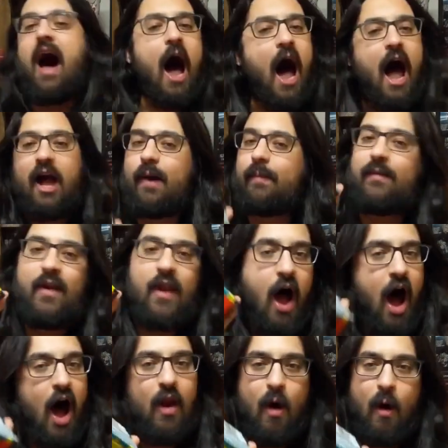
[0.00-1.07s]
I am
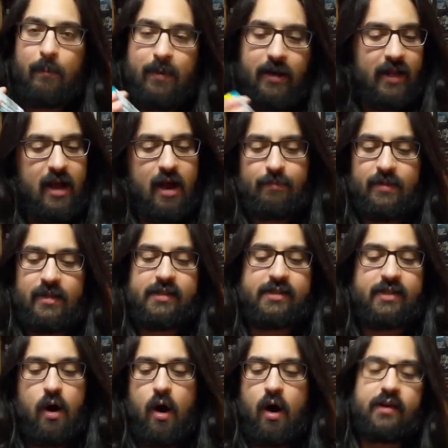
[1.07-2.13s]
not opening up
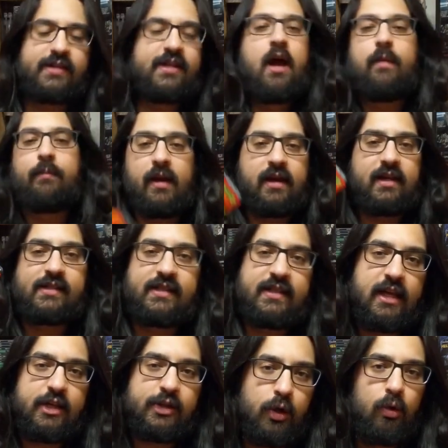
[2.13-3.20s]
these cards because
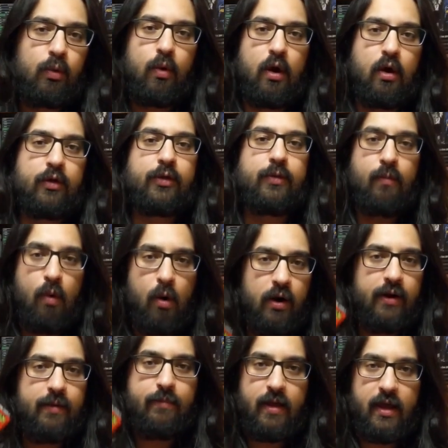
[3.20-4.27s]
these are worth
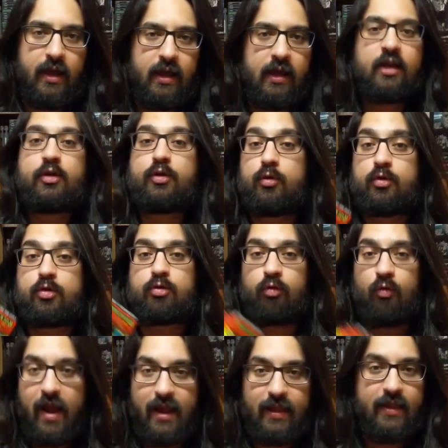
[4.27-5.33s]
more to me to
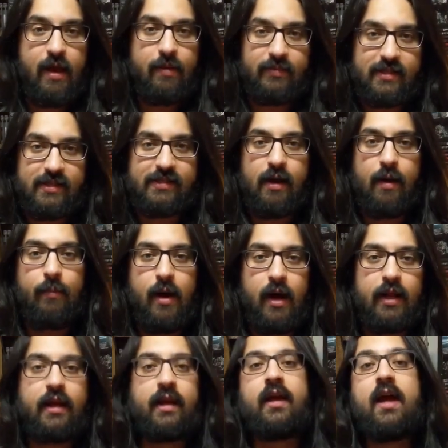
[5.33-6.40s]
trade them to
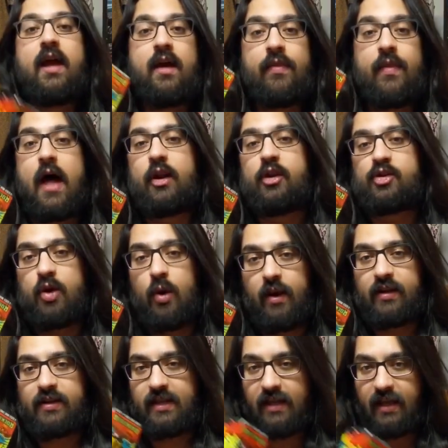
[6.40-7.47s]
somebody that is
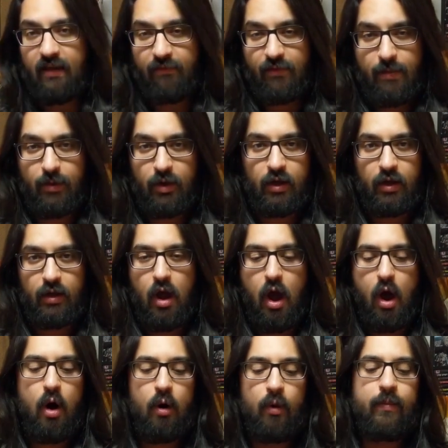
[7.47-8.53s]
going to give them a good
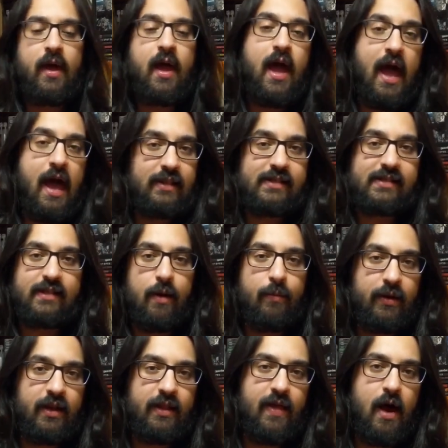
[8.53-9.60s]
home and
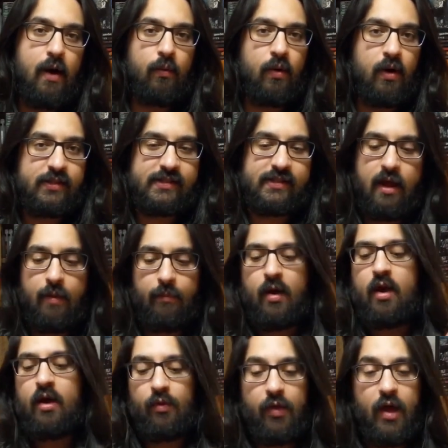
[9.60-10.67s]
somebody that wants them.
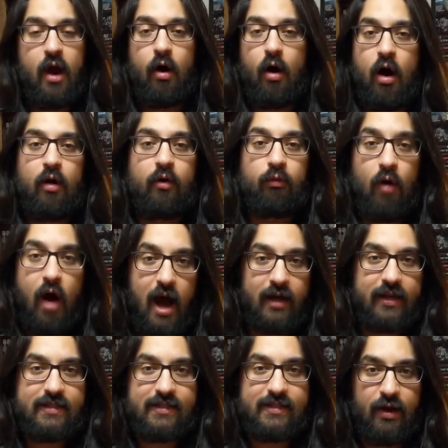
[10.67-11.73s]
There are
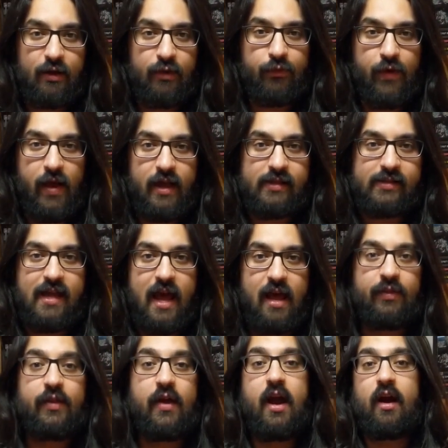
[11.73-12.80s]
Rocketeer fans
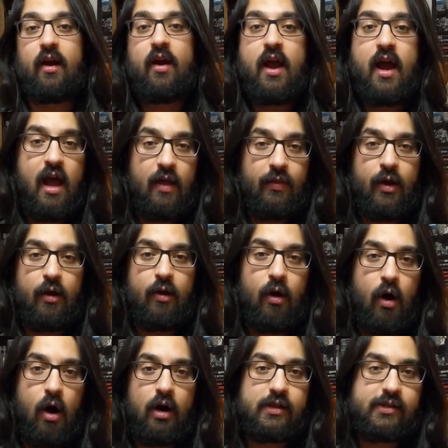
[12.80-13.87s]
out there, and there
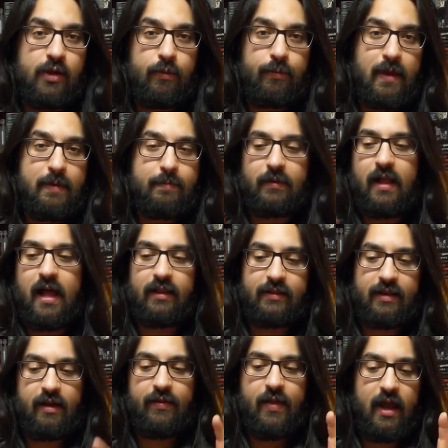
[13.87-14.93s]
are also people out
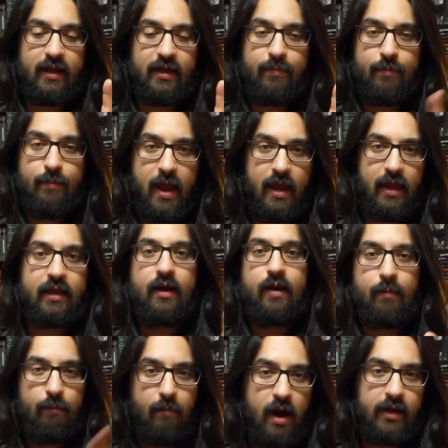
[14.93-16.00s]
there that can make
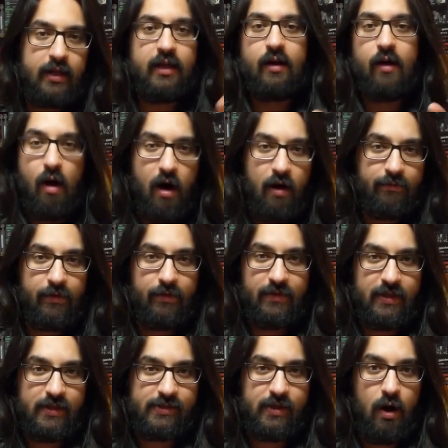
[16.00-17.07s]
money off of
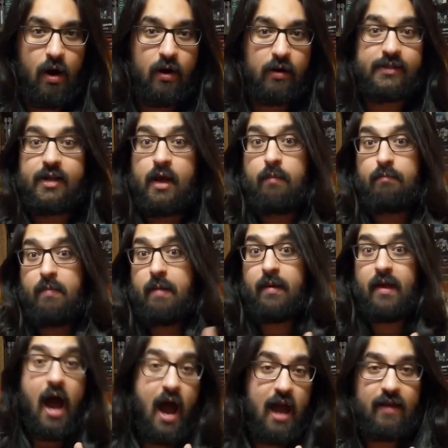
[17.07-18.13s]
these cards.
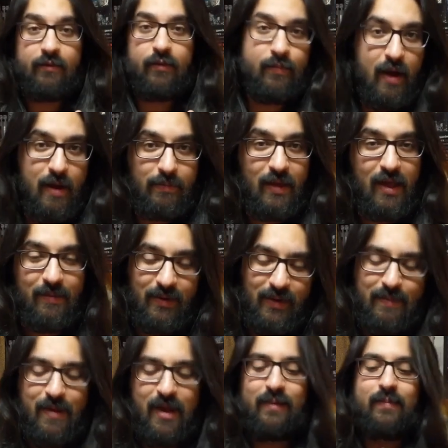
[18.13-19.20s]
Maybe I even might be able
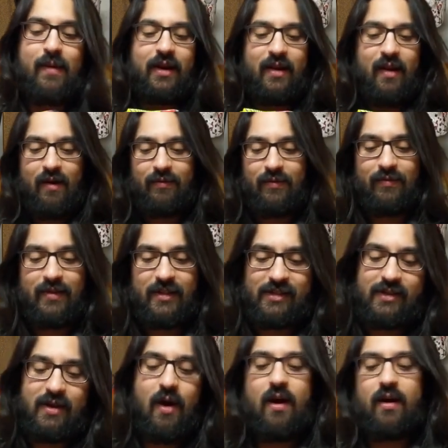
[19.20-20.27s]
to make money off of
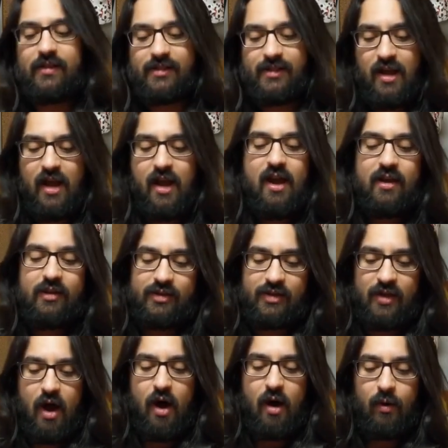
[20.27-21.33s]
these cards.
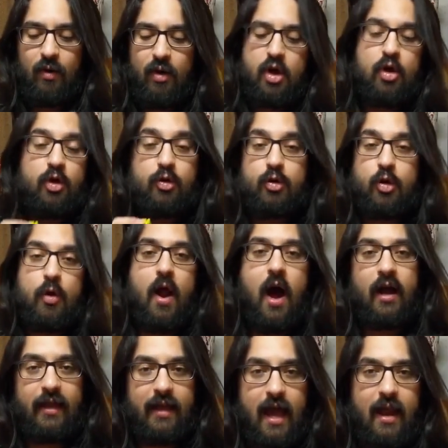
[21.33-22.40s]
So do
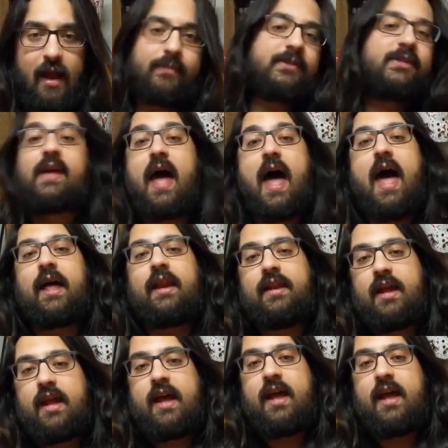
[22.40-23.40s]
not get upset